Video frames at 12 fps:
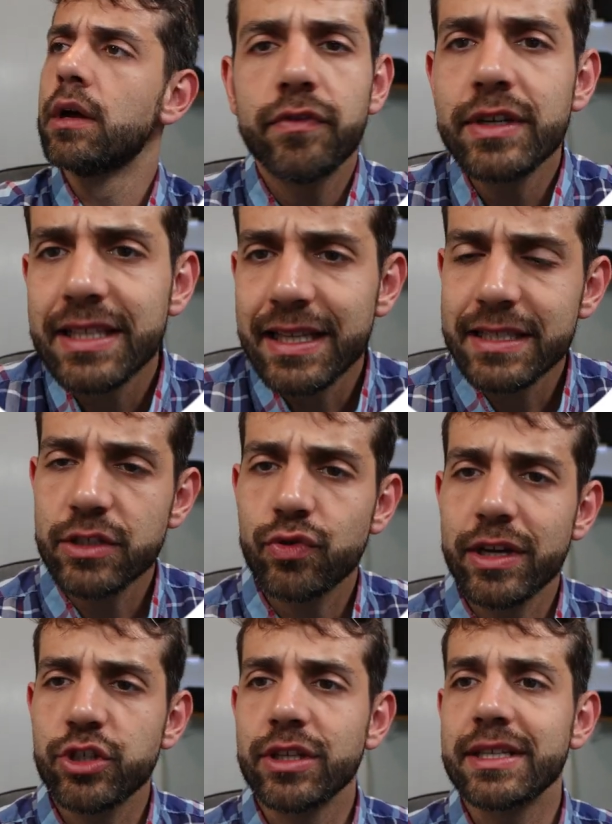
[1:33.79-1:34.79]
First, let's
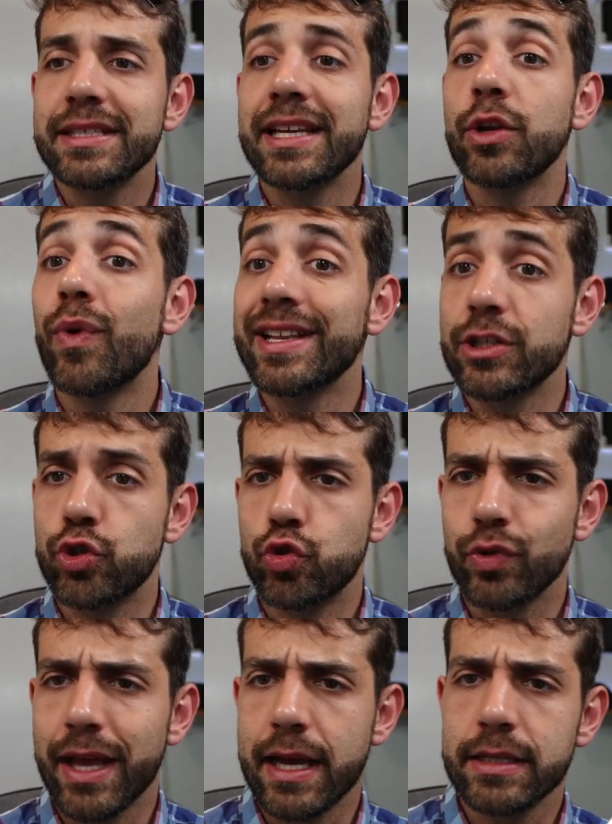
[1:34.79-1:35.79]
try to understand
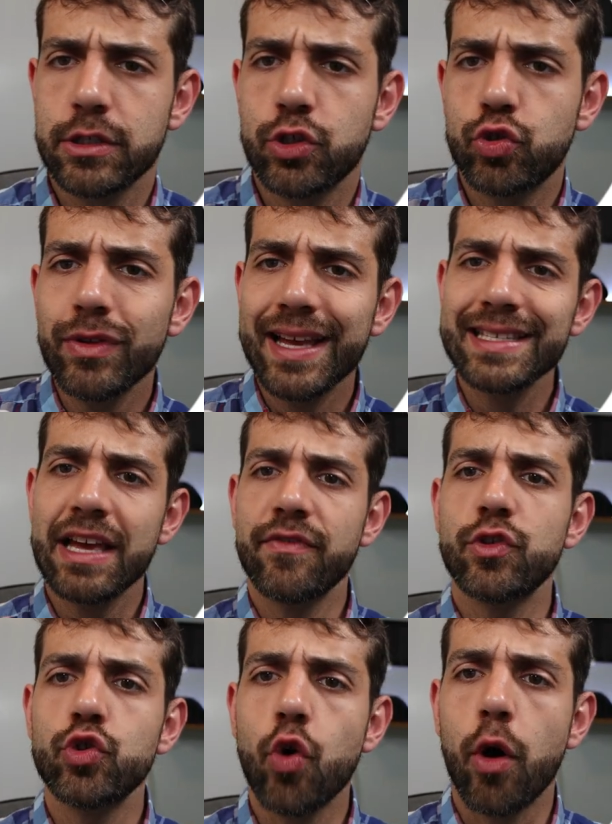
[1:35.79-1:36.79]
what's TrueNAS. TrueNAS
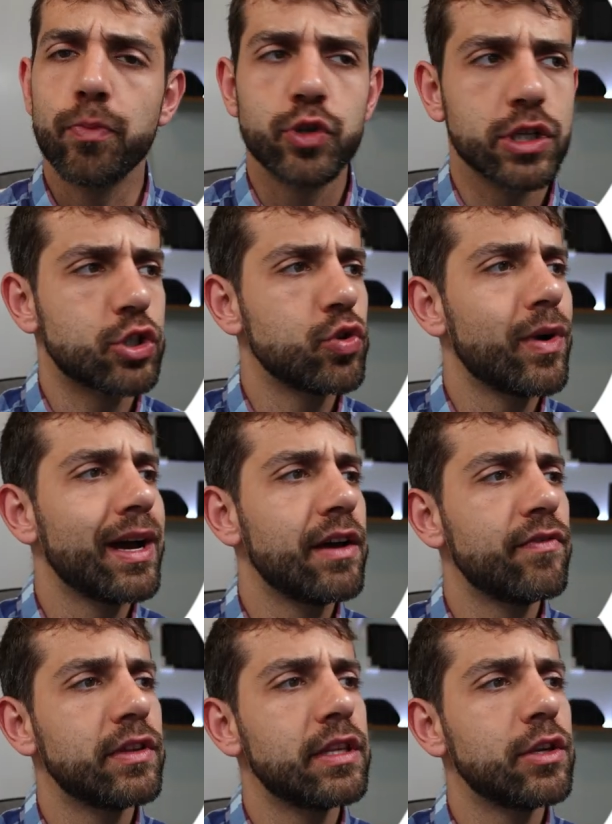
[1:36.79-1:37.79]
have two options. You
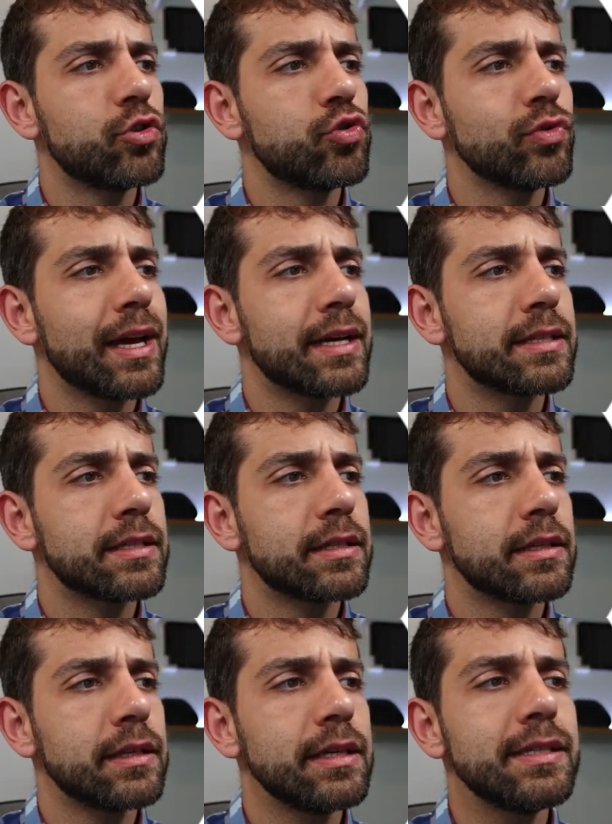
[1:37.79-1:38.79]
have the
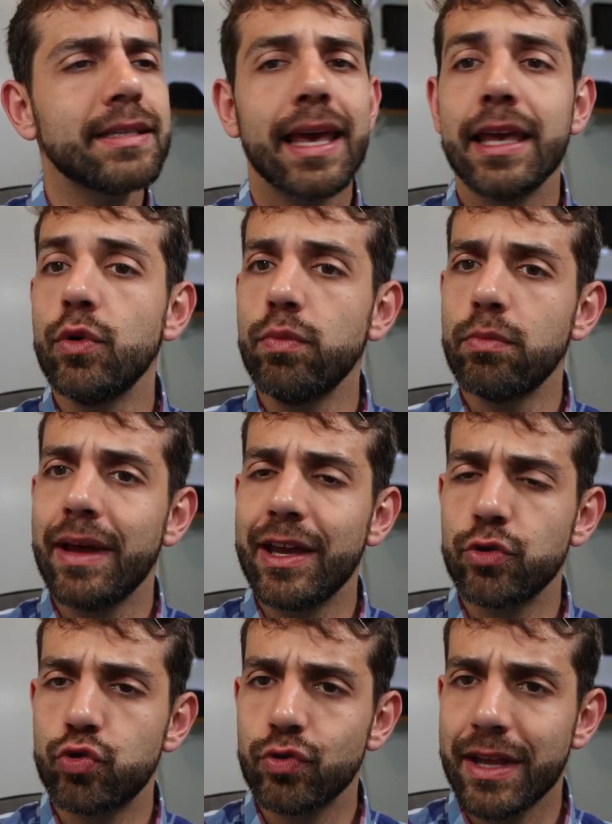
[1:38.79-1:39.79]
TrueNAS Scale
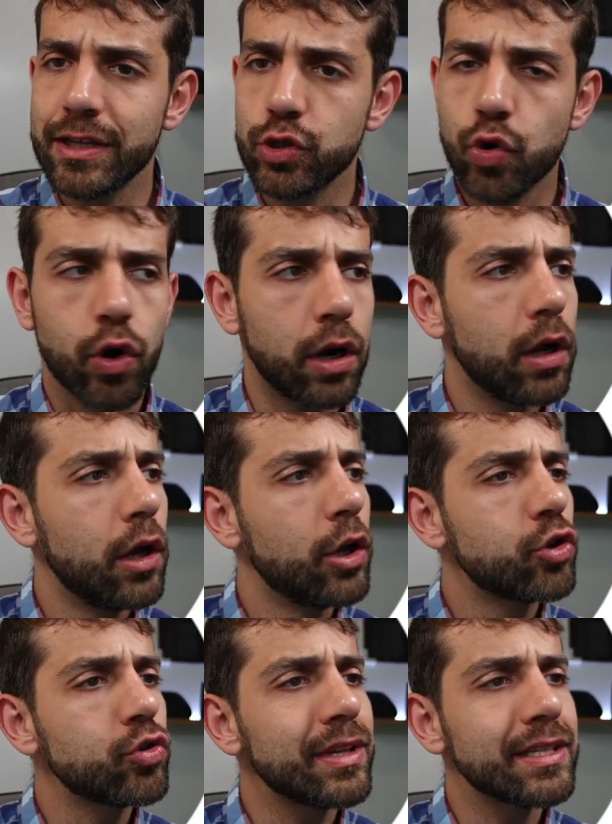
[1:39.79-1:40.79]
and TrueNAS Core.
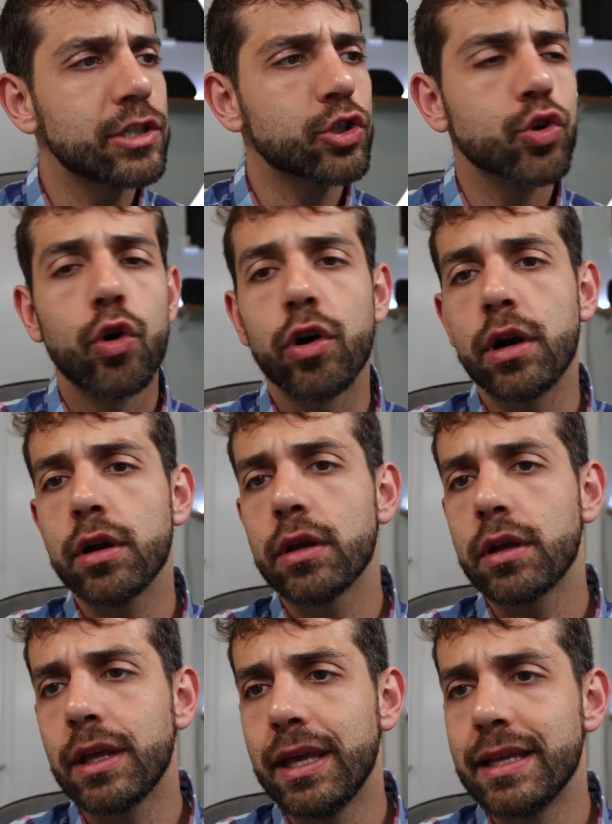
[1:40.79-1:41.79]
TrueNAS Core
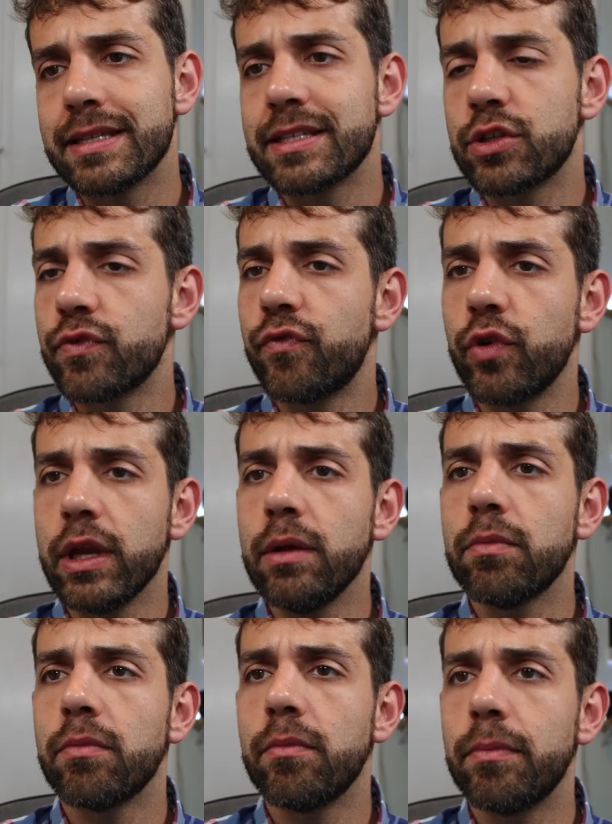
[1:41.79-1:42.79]
it's
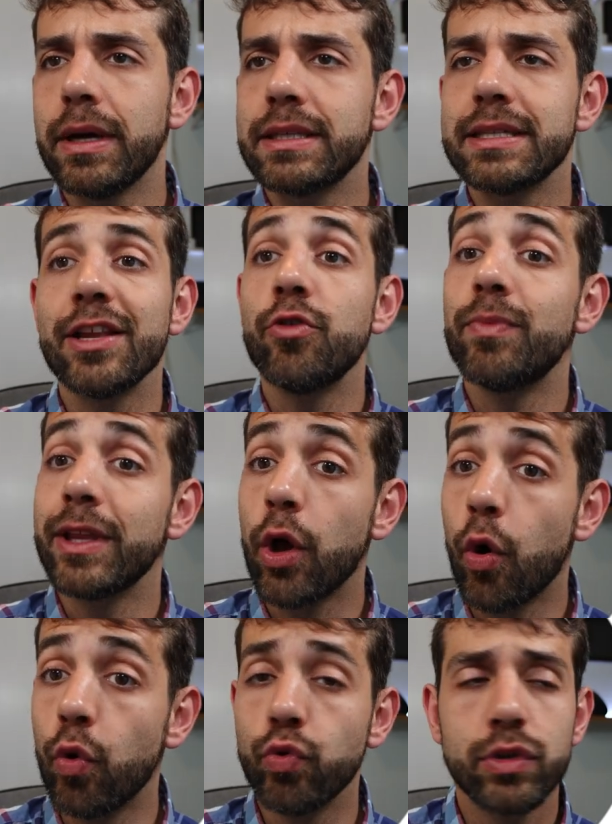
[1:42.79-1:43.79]
free but it's a little
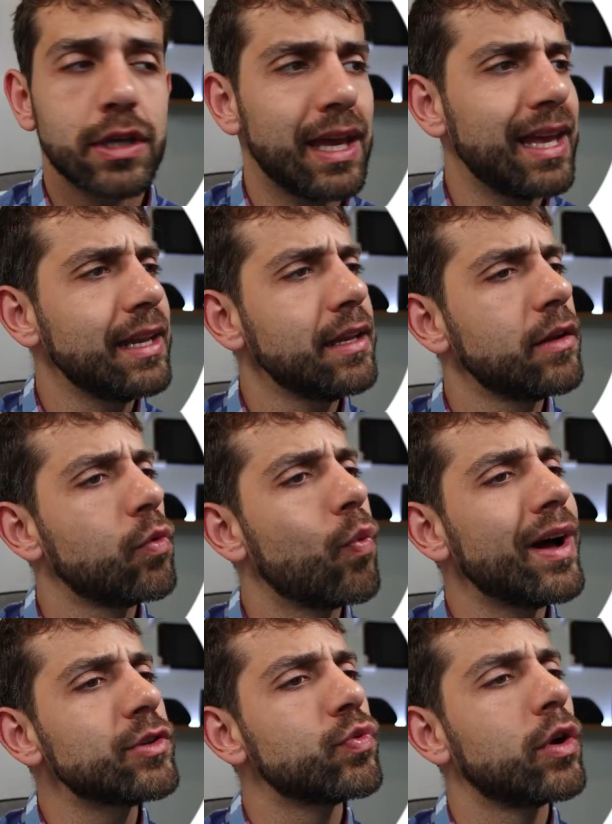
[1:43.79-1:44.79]
bit old and
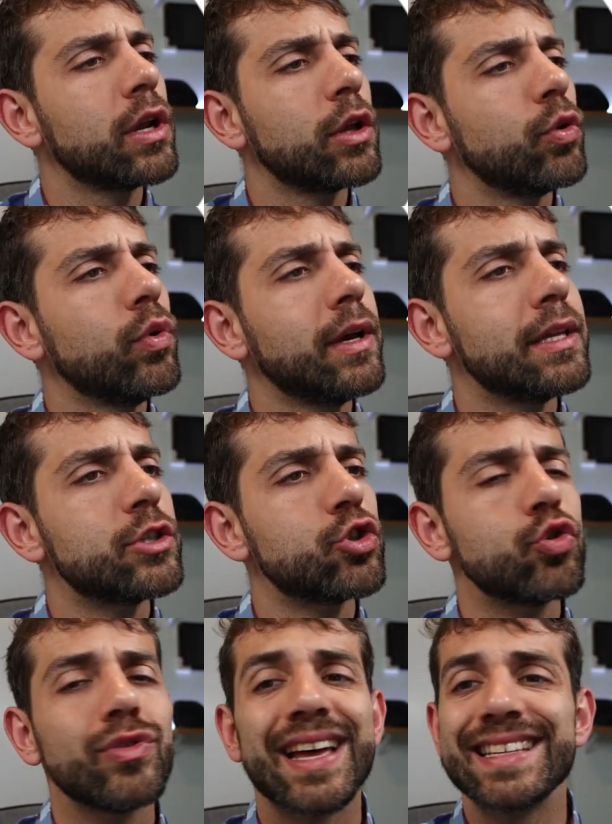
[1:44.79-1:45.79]
what we're gonna look is
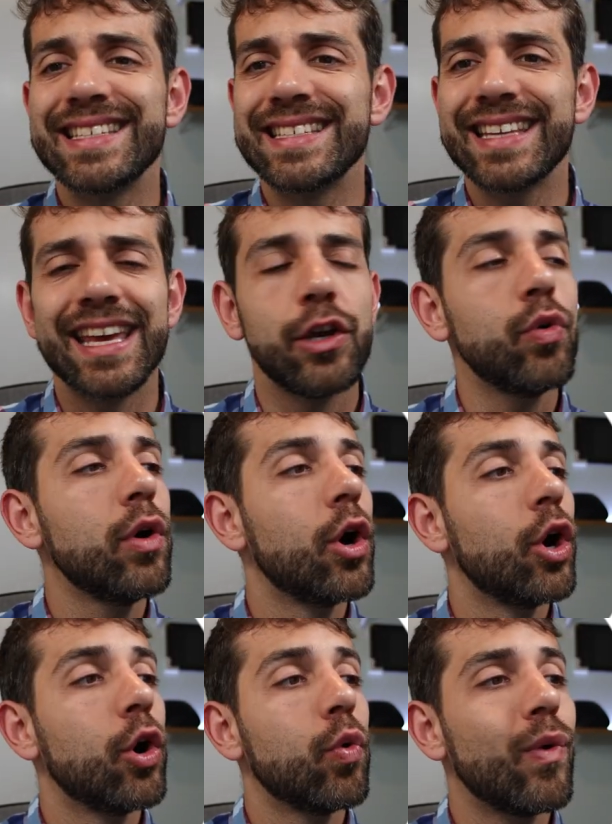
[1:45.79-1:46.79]
TrueNAS Scale,
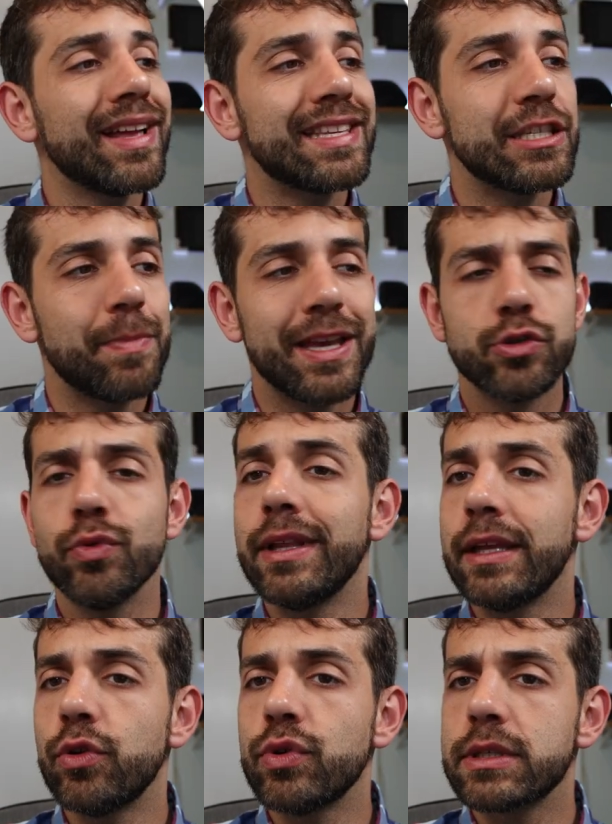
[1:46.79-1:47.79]
what is based
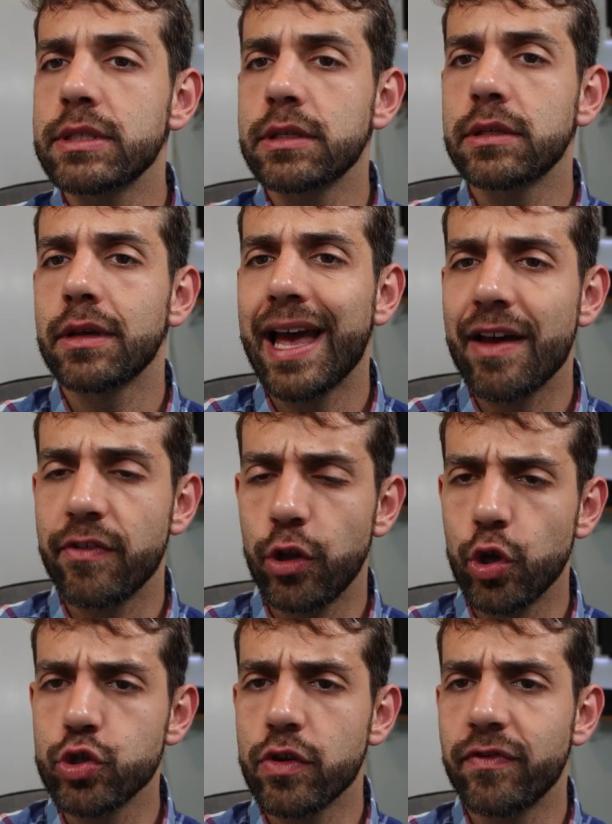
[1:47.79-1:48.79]
on Linux, have a
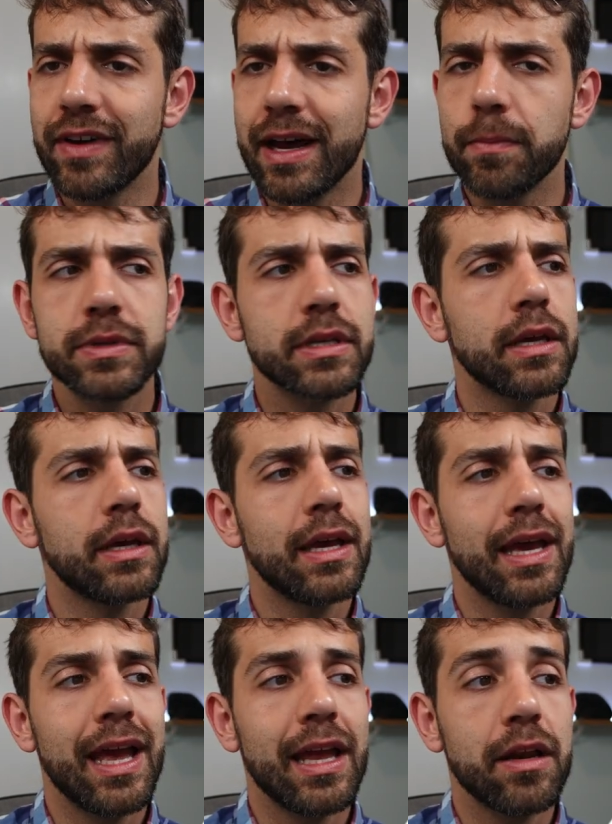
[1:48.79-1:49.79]
lot of apps
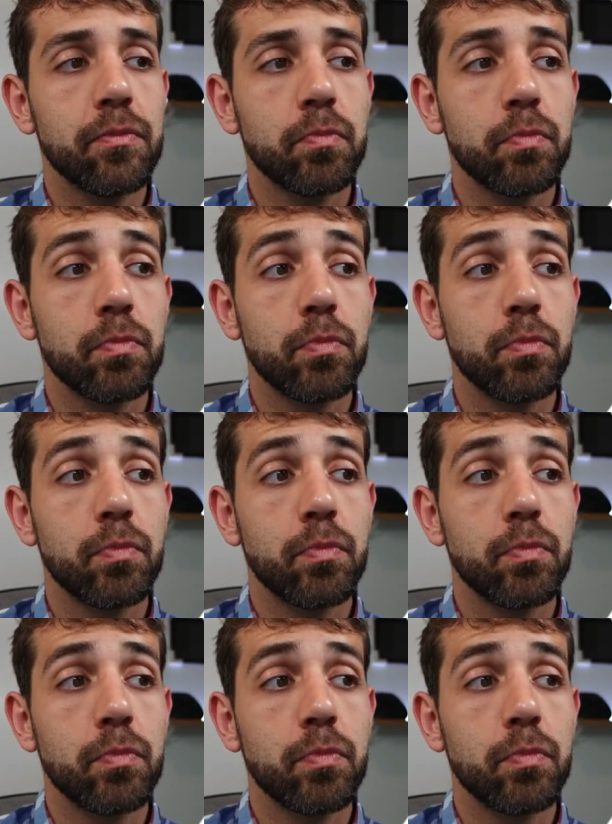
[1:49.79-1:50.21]
and